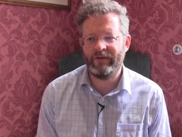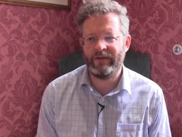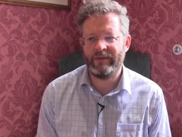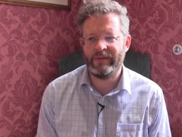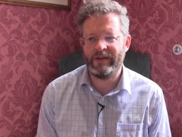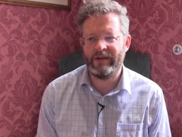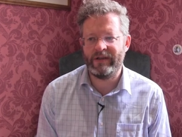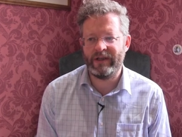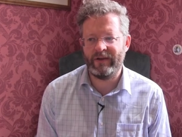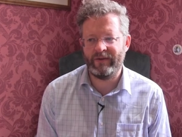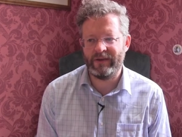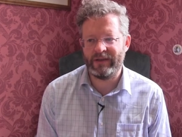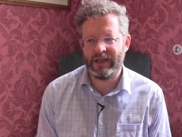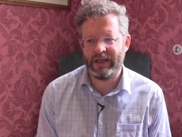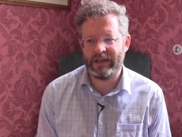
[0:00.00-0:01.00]
from the
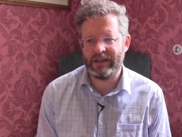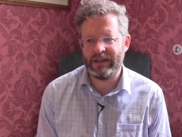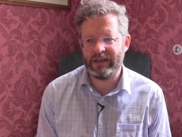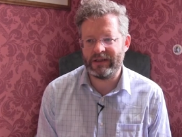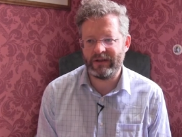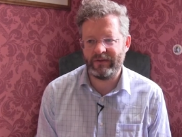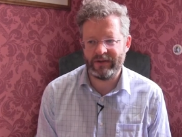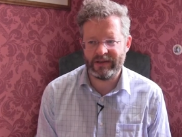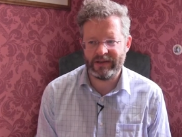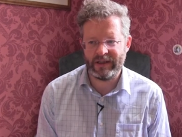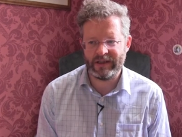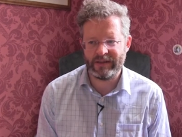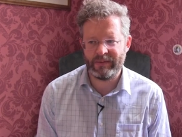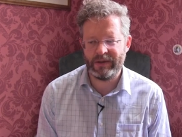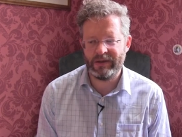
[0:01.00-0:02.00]
different techniques of
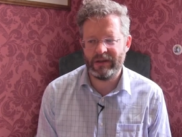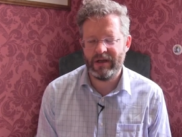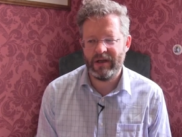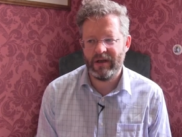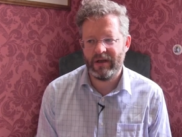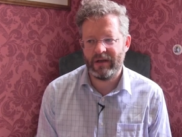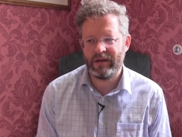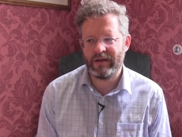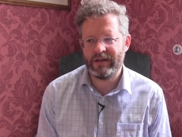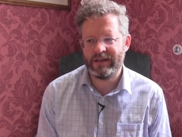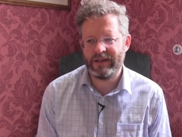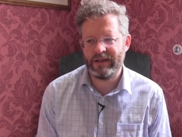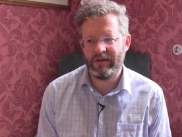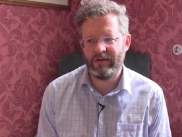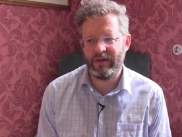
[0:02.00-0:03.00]
assessment and
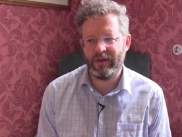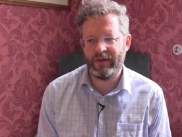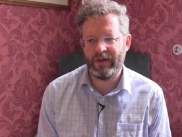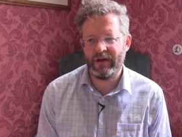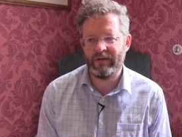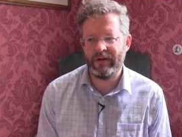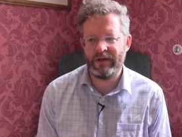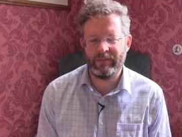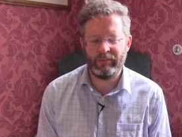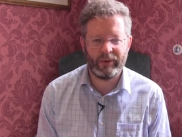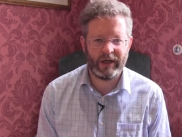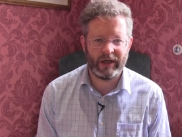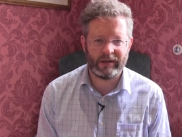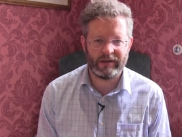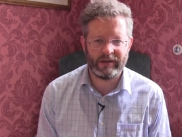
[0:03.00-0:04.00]
consider the theory and
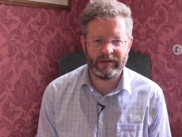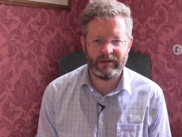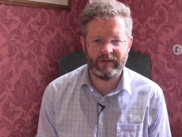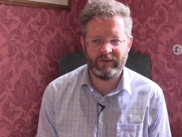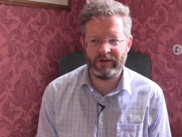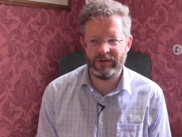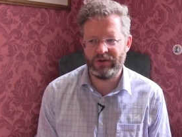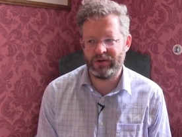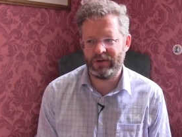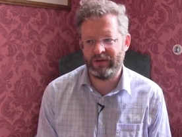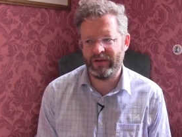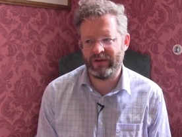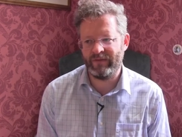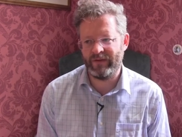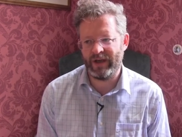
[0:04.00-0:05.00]
practice of
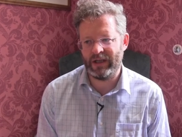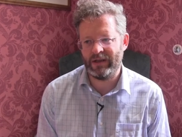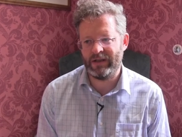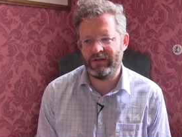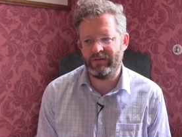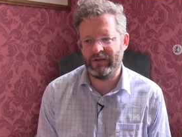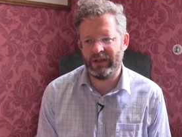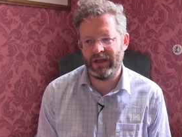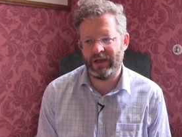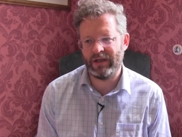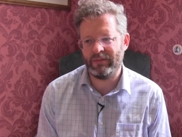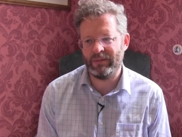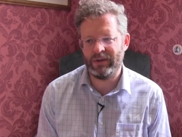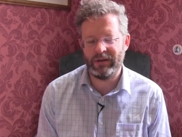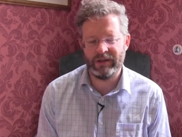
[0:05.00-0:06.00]
ensuring valid,
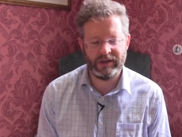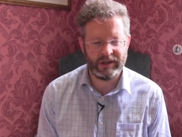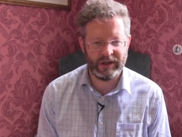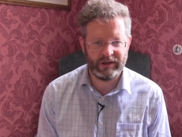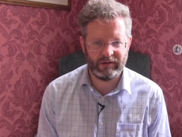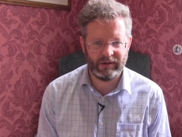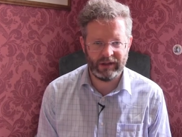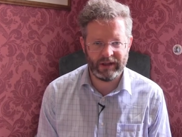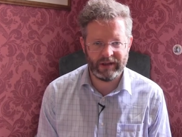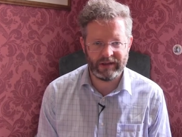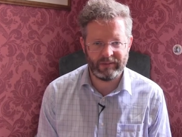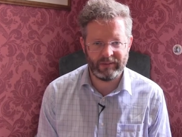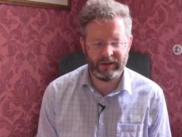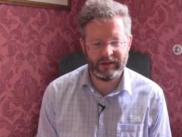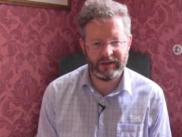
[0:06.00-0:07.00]
reliable and
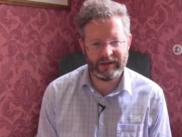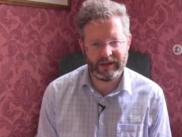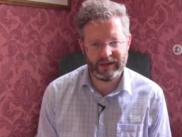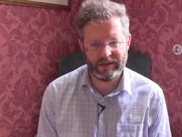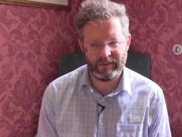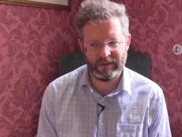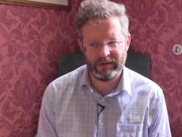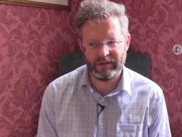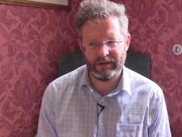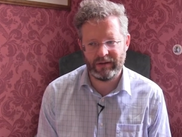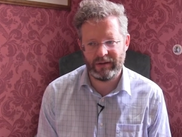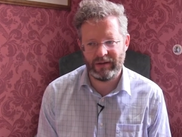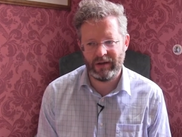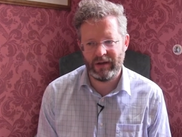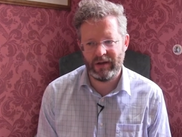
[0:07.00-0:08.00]
generalizable assessment.
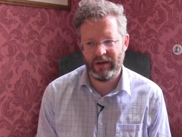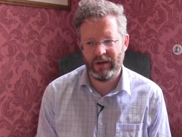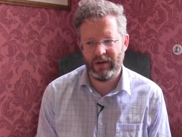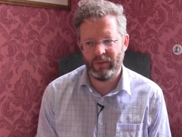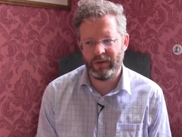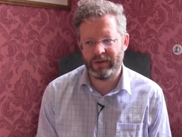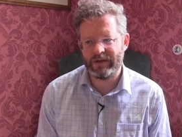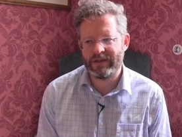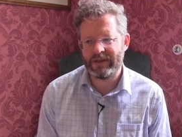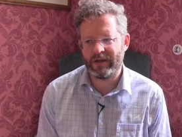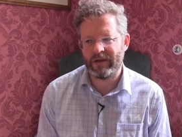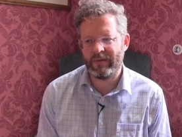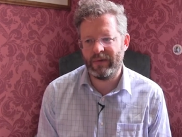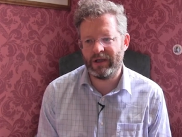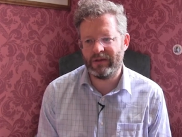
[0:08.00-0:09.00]
What do
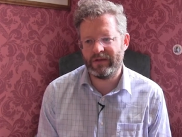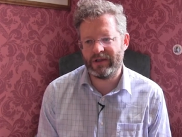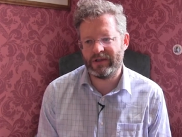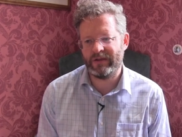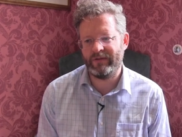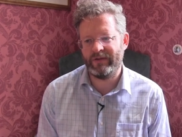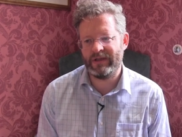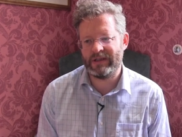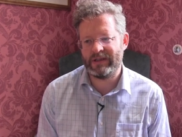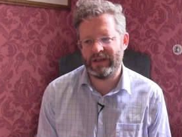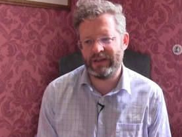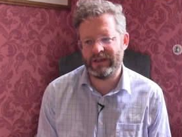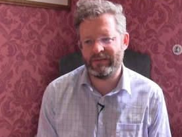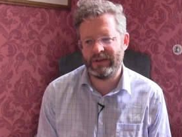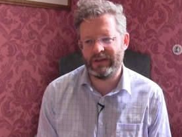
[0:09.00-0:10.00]
psychometrics of an
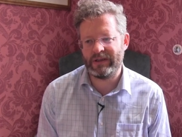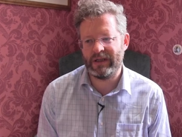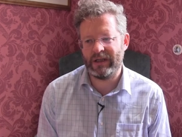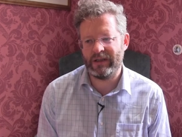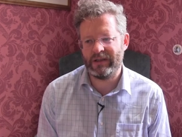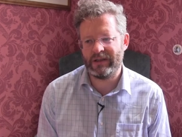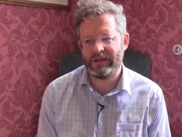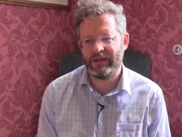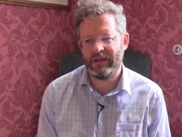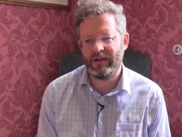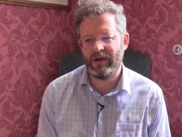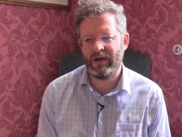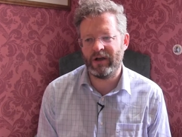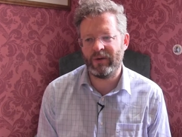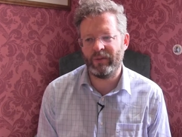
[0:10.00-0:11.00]
assessment tell us, and
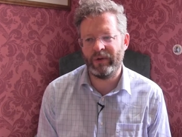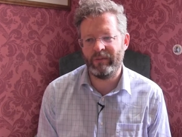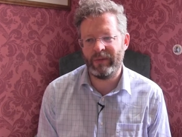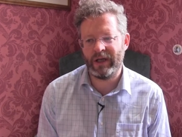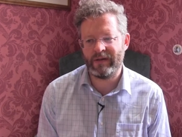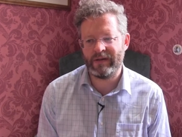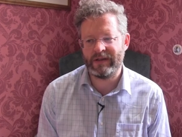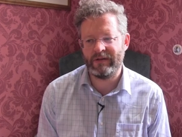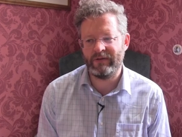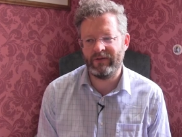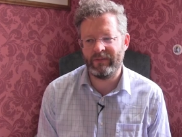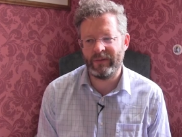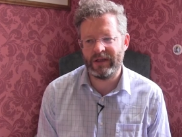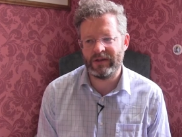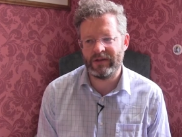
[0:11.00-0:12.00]
how can we make this
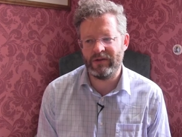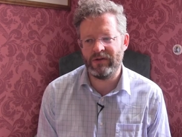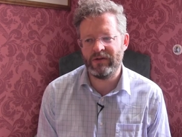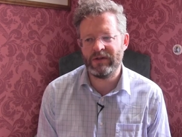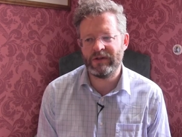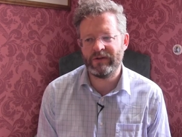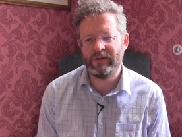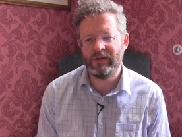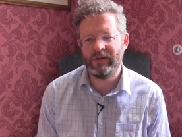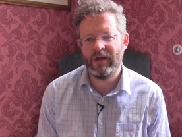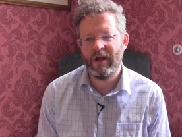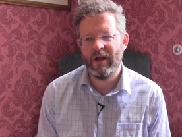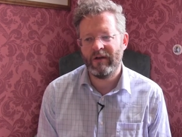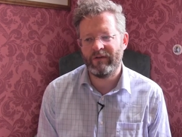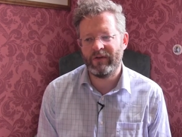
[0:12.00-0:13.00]
information useful
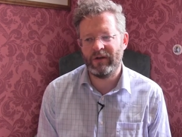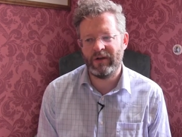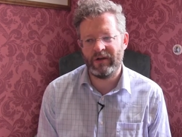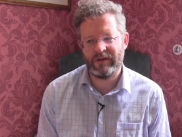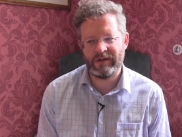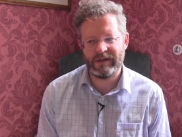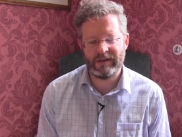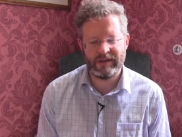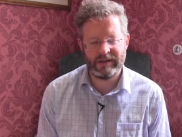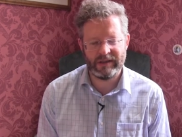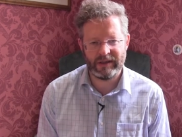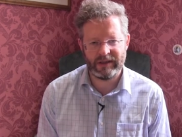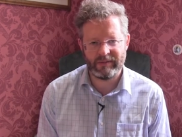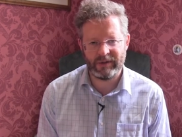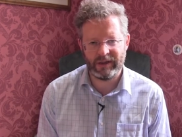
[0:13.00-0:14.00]
for learners and
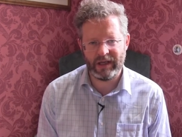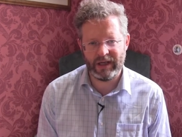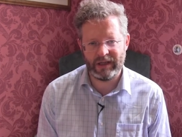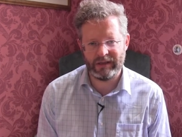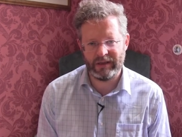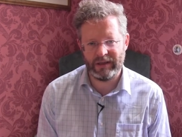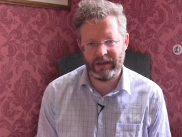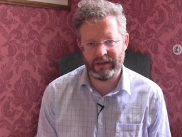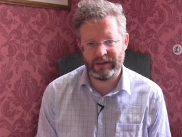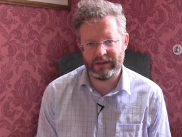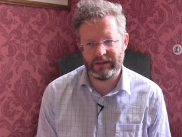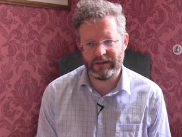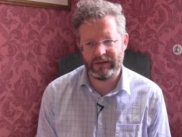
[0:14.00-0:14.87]
assessment candidates?